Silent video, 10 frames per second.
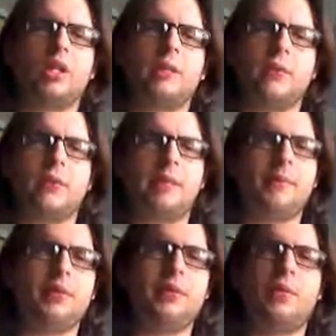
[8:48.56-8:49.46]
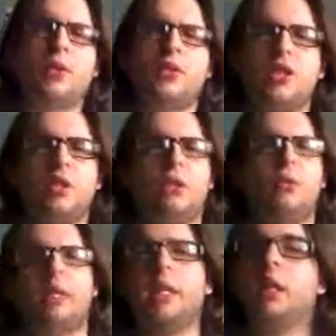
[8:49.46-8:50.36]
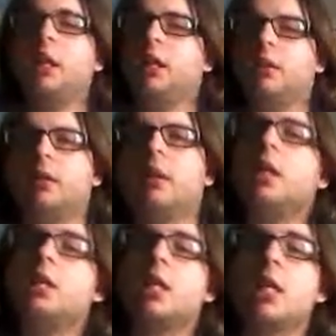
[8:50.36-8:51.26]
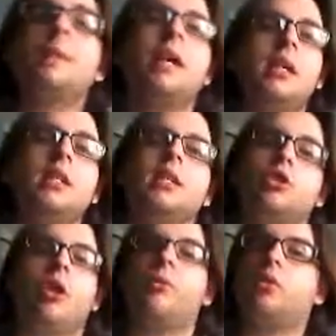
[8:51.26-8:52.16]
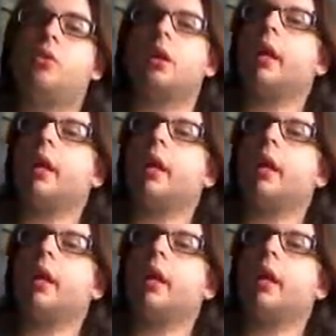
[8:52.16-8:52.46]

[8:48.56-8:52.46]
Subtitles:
the first episode of R2, but he's in trouble,